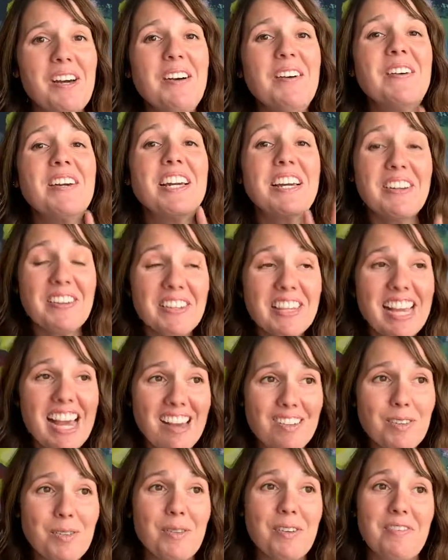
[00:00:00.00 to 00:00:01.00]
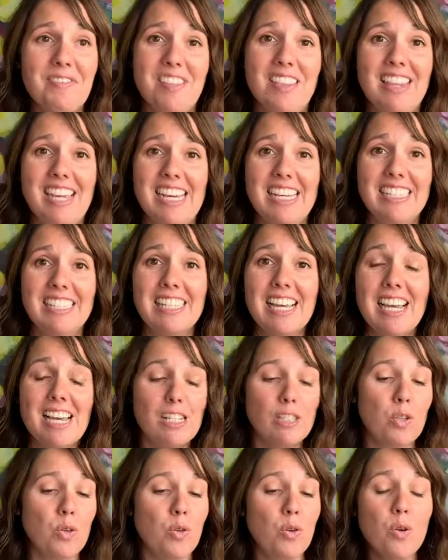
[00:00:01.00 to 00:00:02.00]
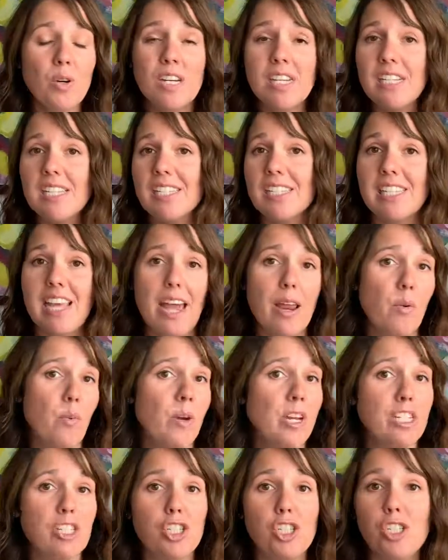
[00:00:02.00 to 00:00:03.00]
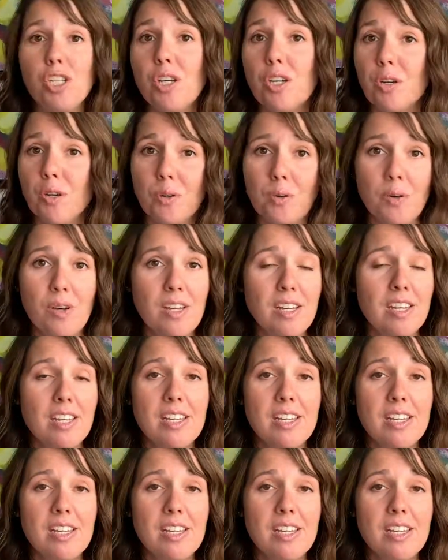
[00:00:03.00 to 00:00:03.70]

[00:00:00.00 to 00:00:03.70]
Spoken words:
We can only have two of the things. So you can decide which two: